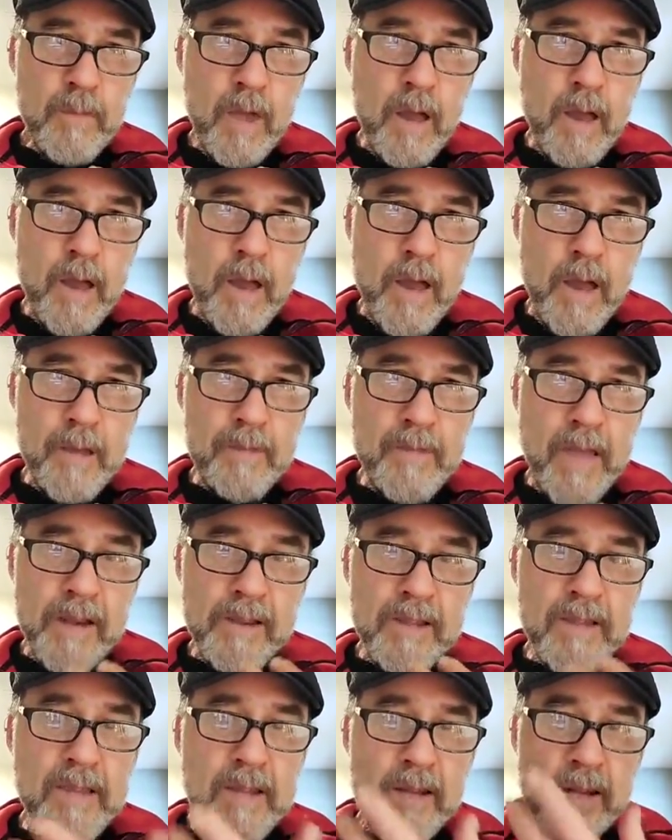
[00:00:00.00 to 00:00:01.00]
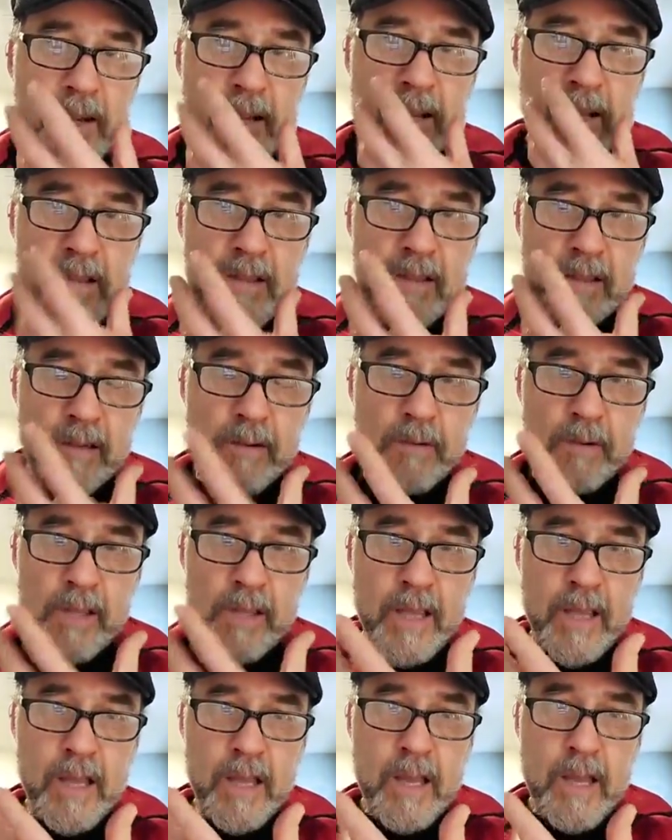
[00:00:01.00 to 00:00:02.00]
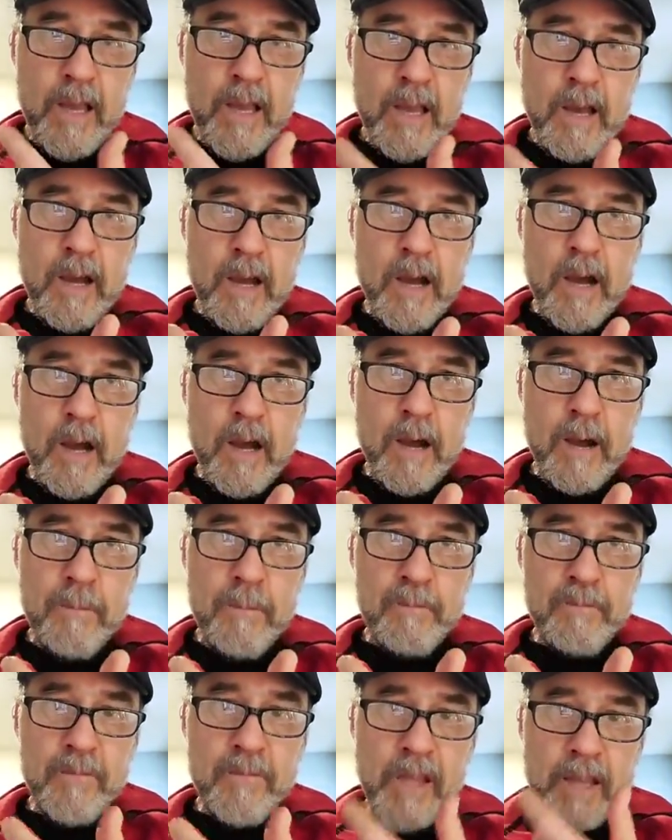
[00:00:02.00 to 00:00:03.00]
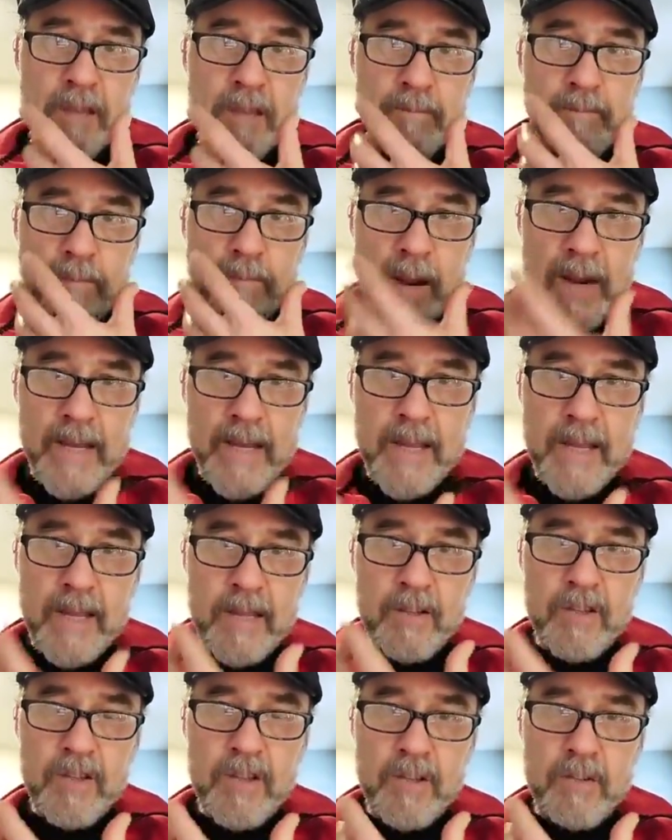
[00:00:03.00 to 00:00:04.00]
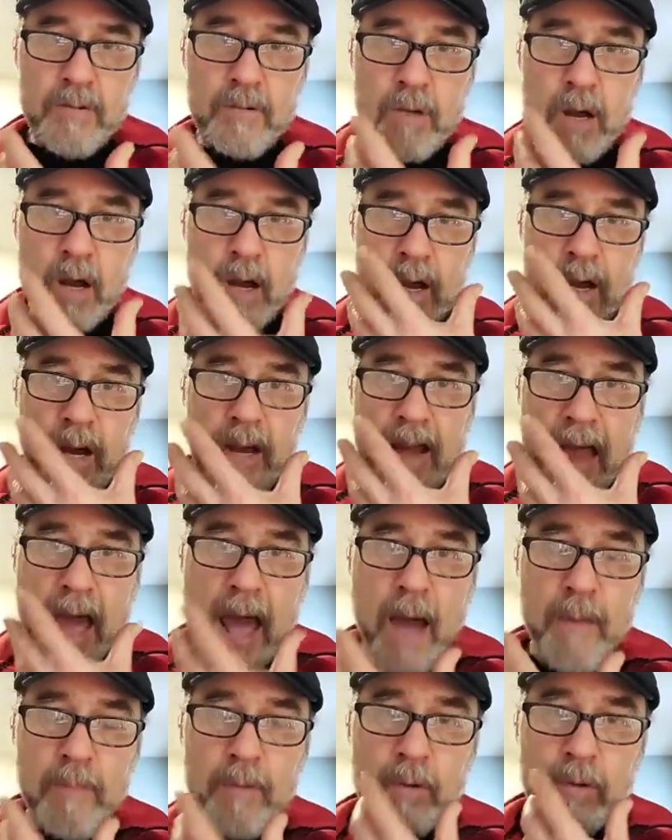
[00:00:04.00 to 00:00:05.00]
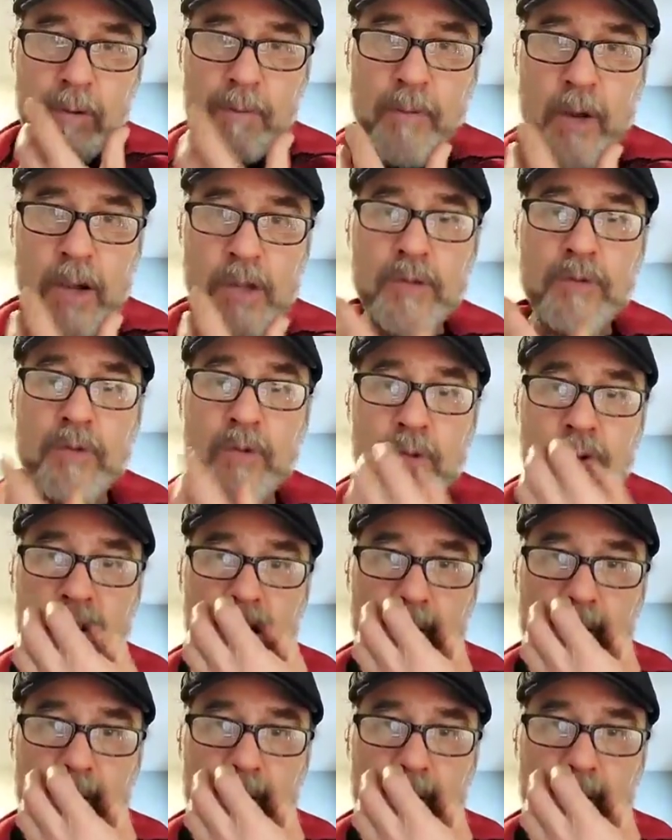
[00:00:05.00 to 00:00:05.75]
And that acidity is literally like biting into an apple or fresh fruit.